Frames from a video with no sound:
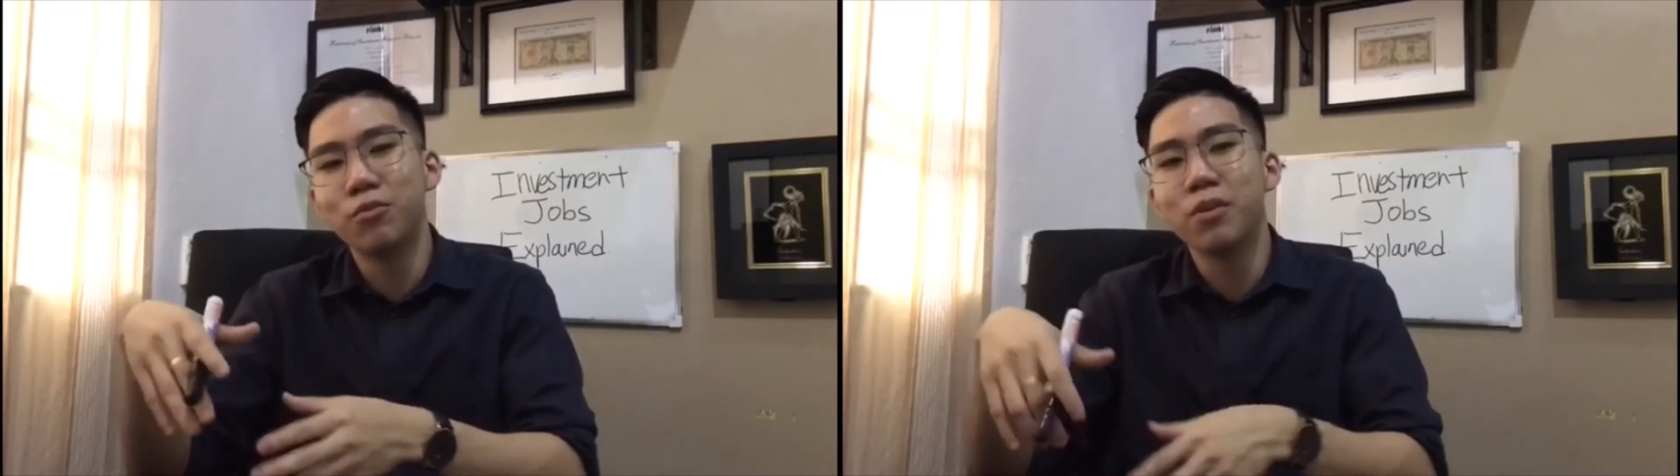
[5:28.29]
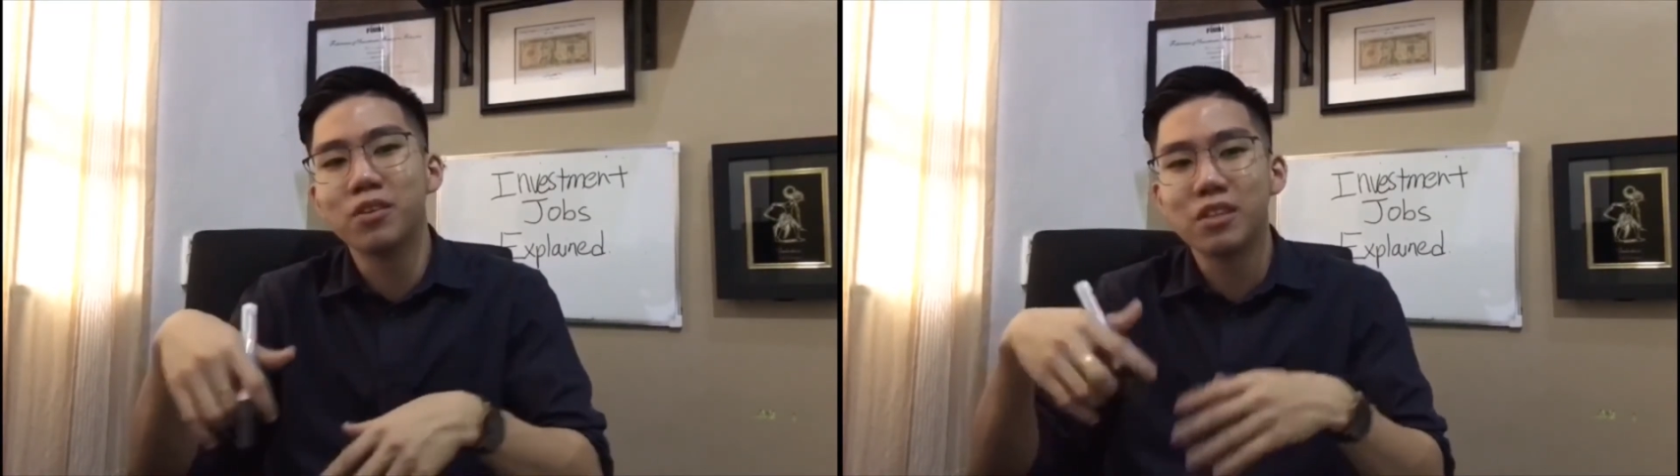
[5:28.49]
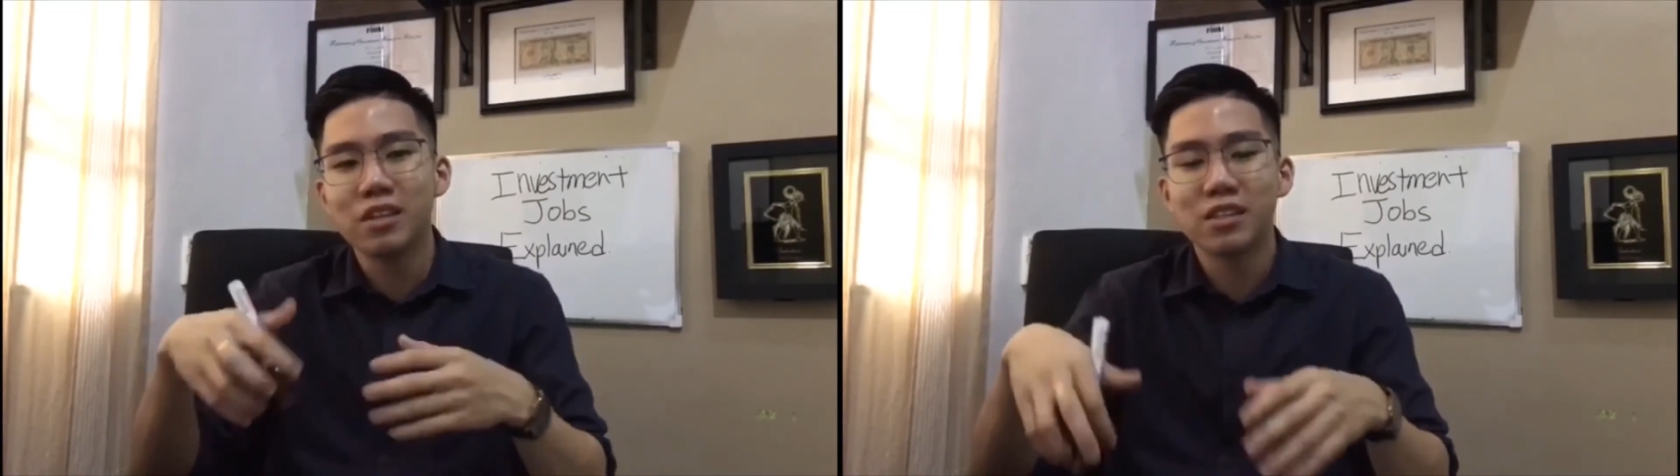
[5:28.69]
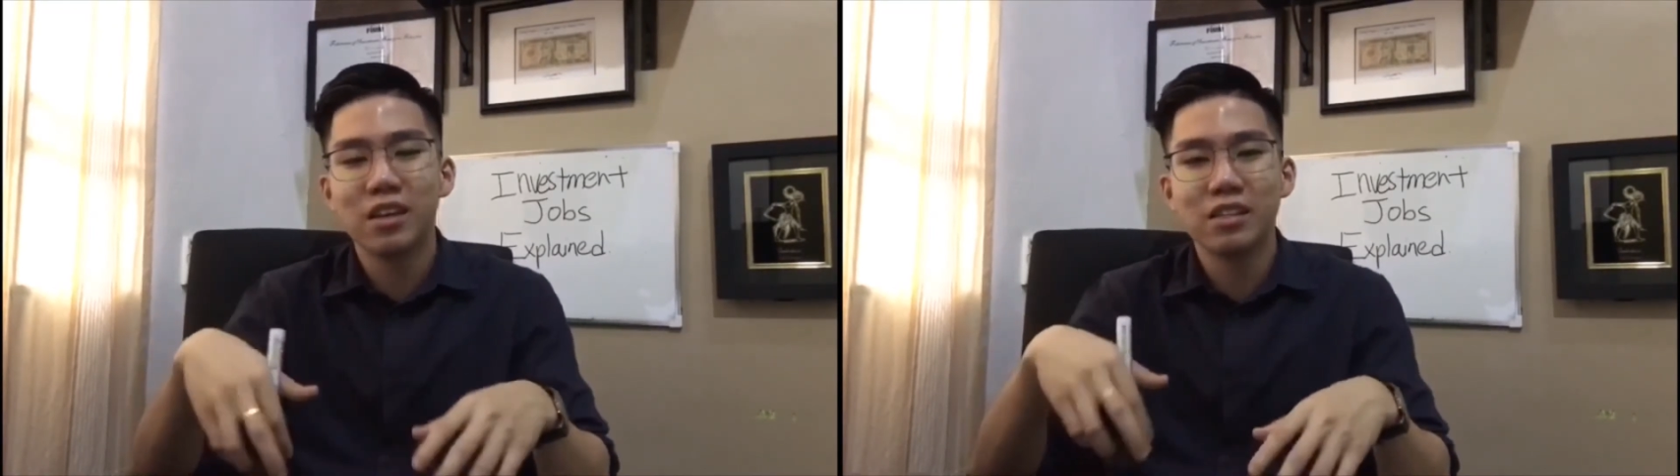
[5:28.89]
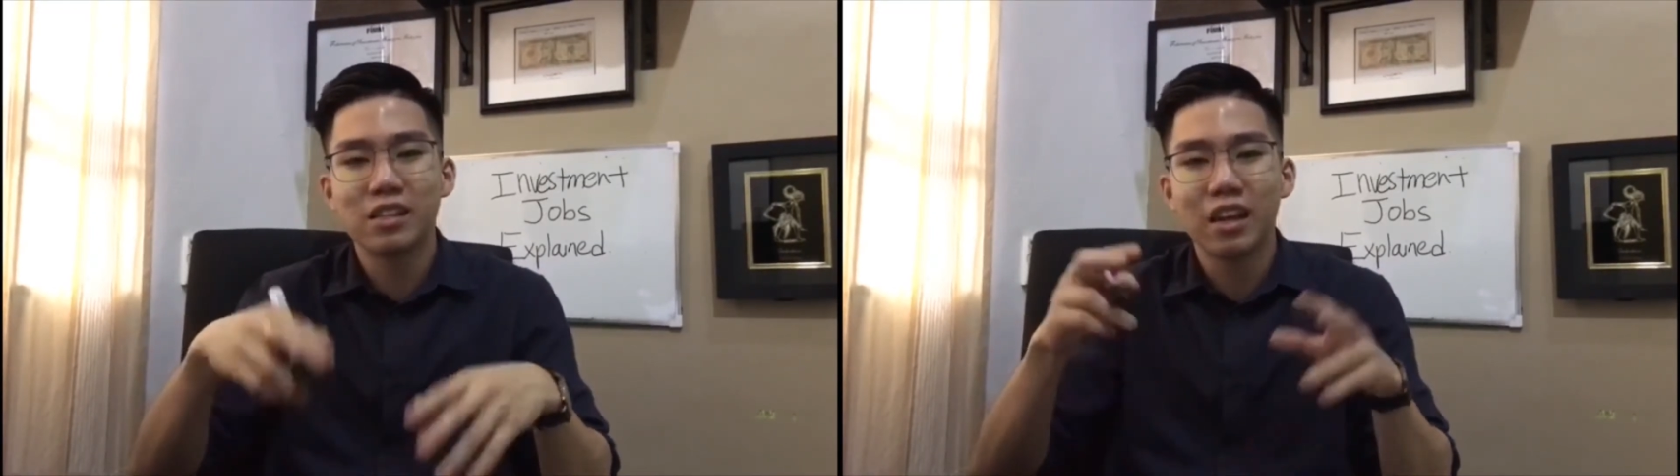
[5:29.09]
because it's a
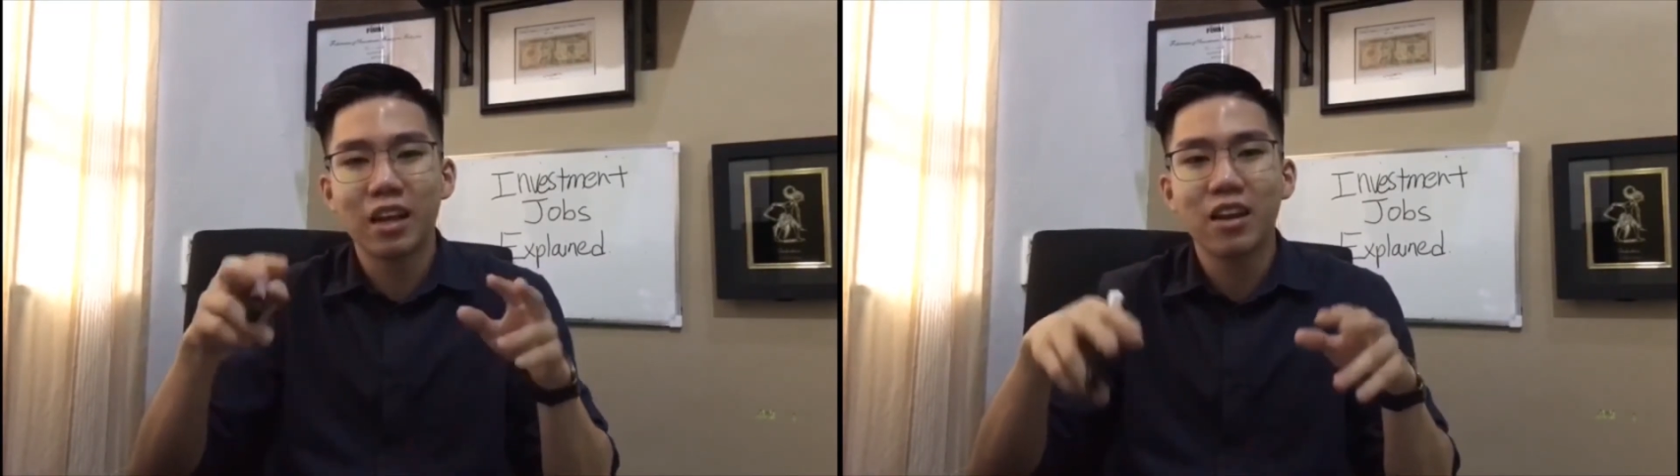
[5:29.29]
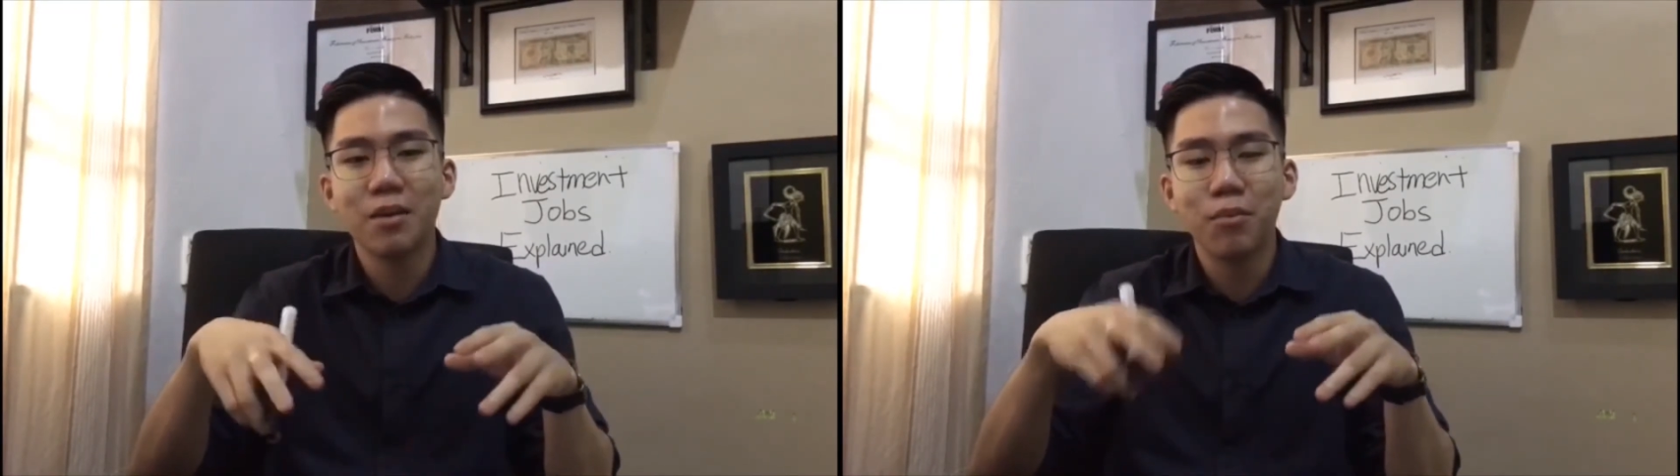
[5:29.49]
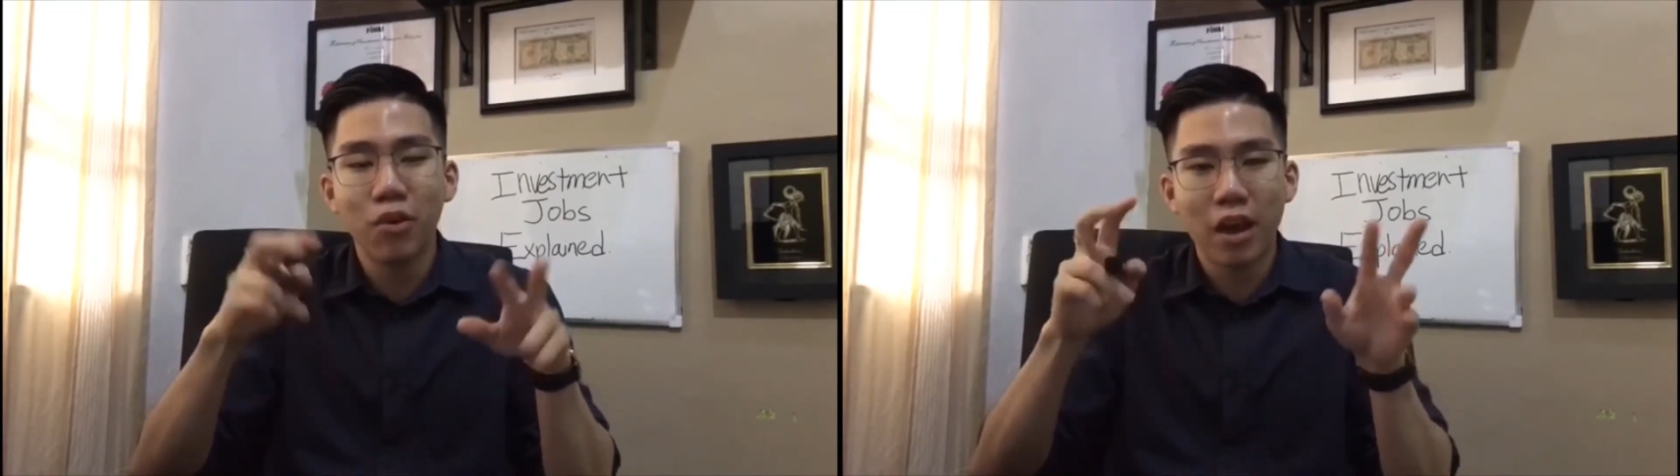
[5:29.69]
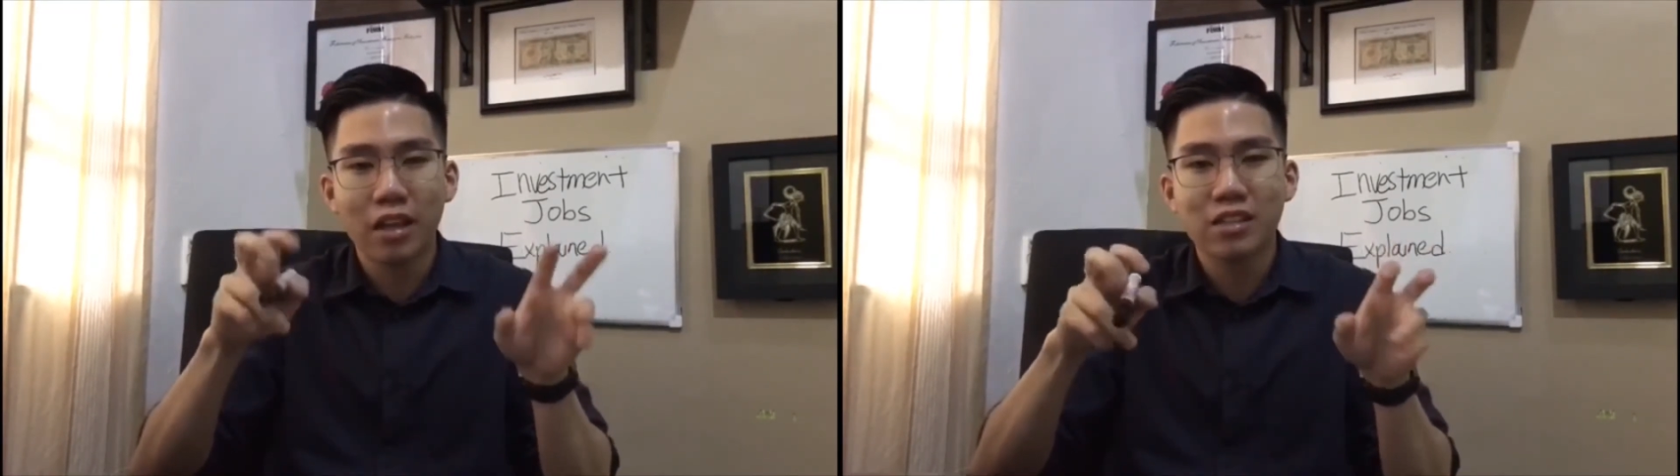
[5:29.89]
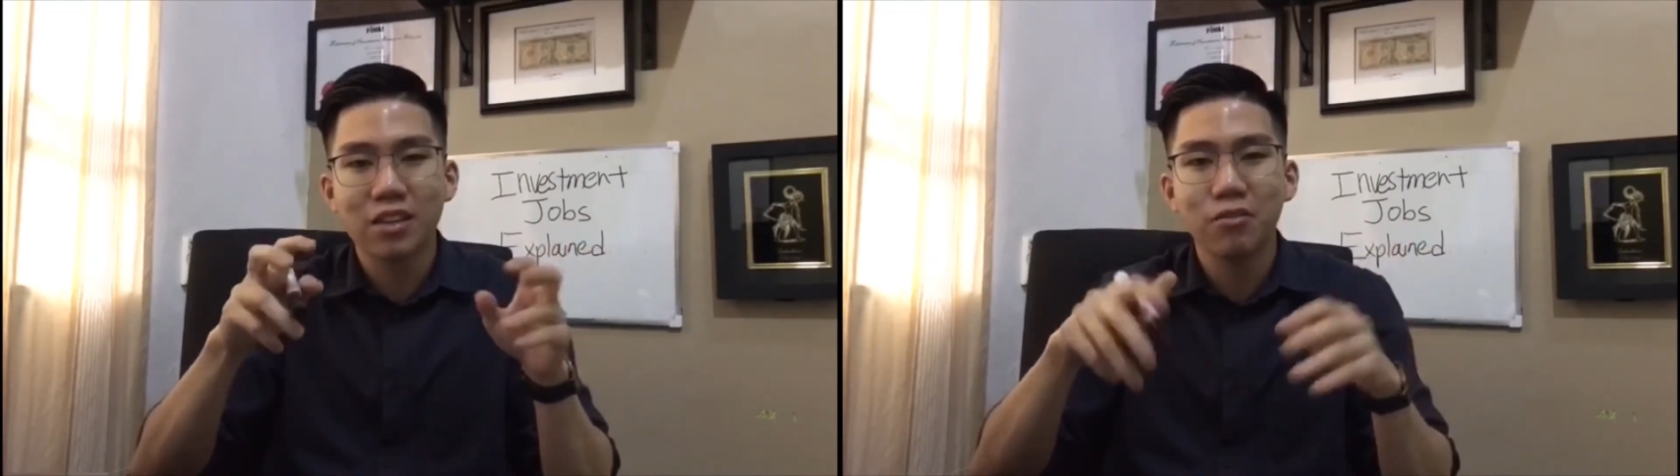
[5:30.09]
slightly more
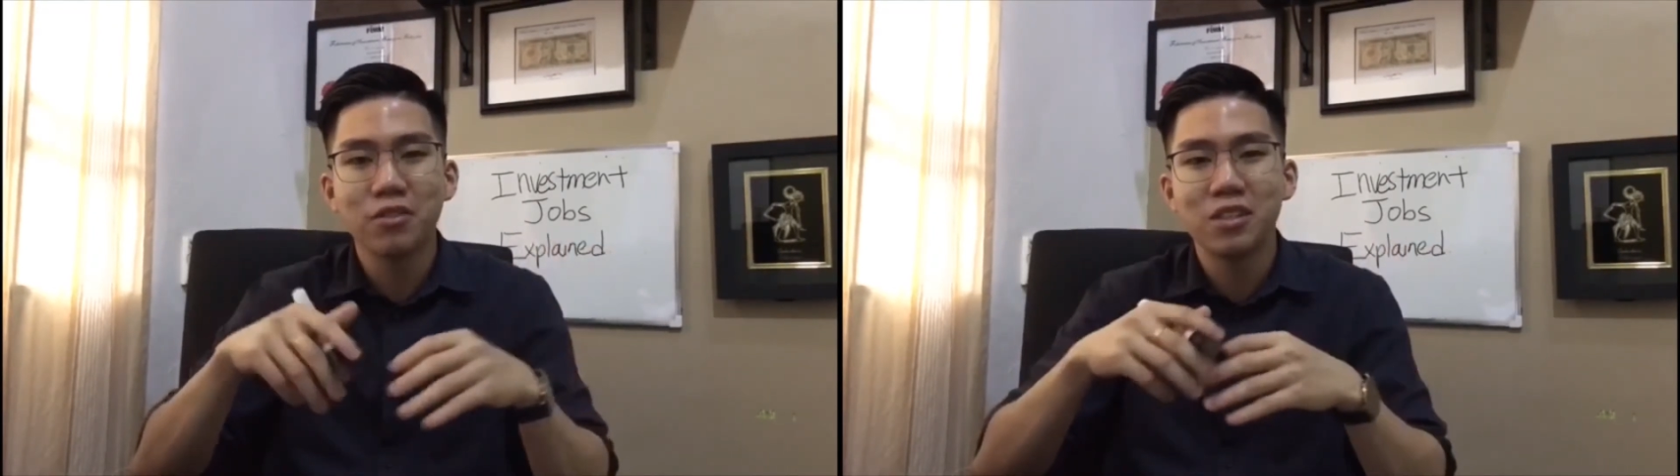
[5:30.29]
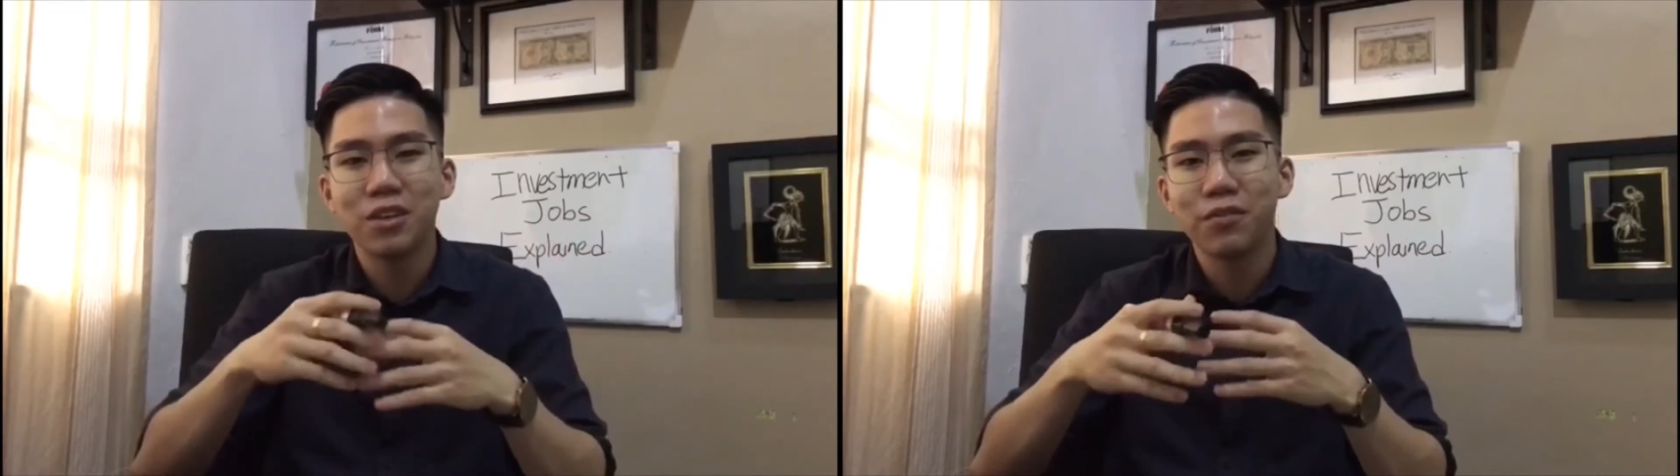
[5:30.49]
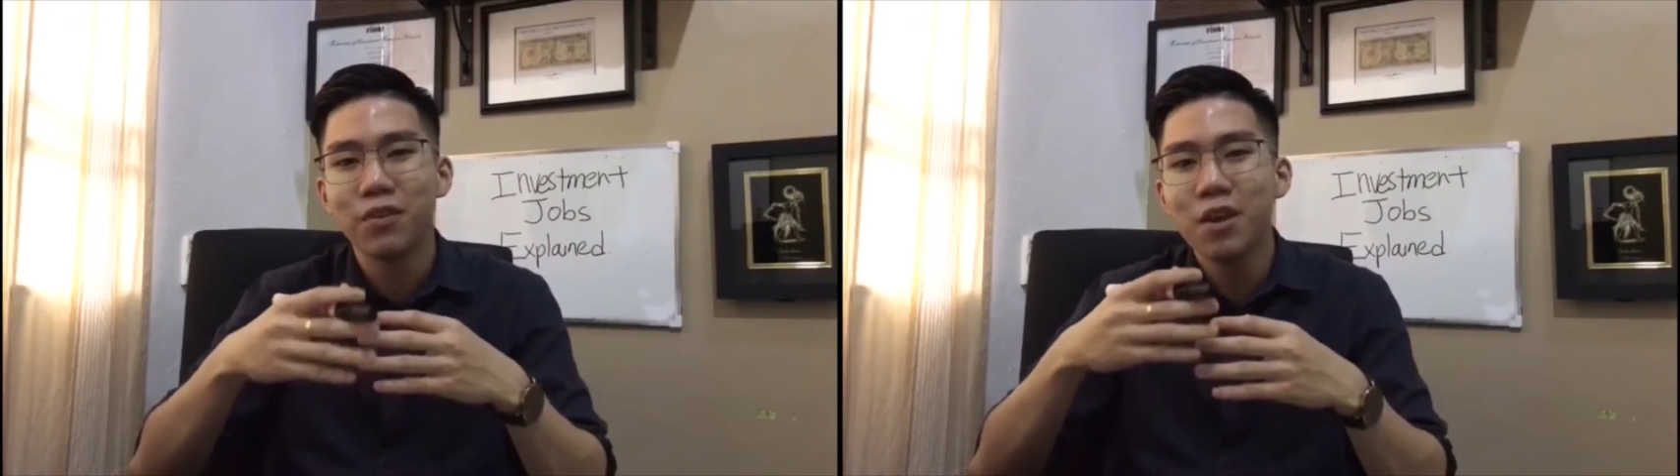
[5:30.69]
executive